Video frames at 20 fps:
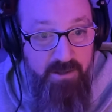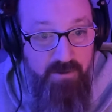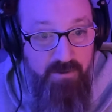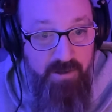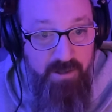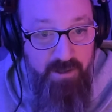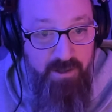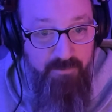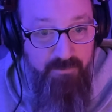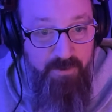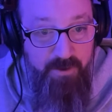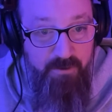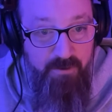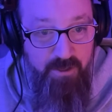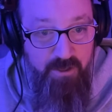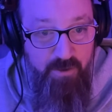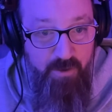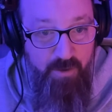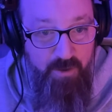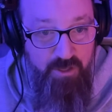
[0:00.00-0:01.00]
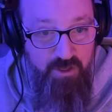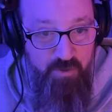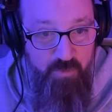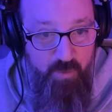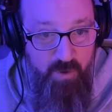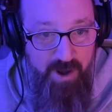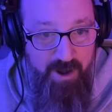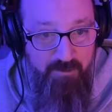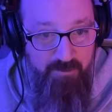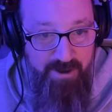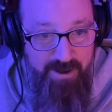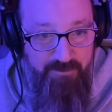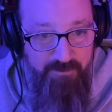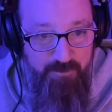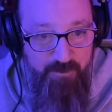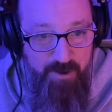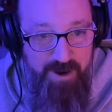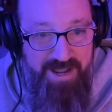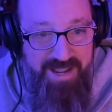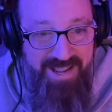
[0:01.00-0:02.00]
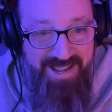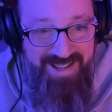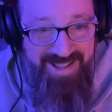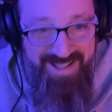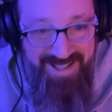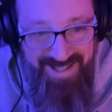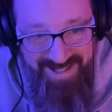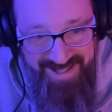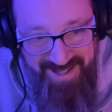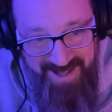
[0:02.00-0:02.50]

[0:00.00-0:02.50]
you can live here as long as you want, rent free."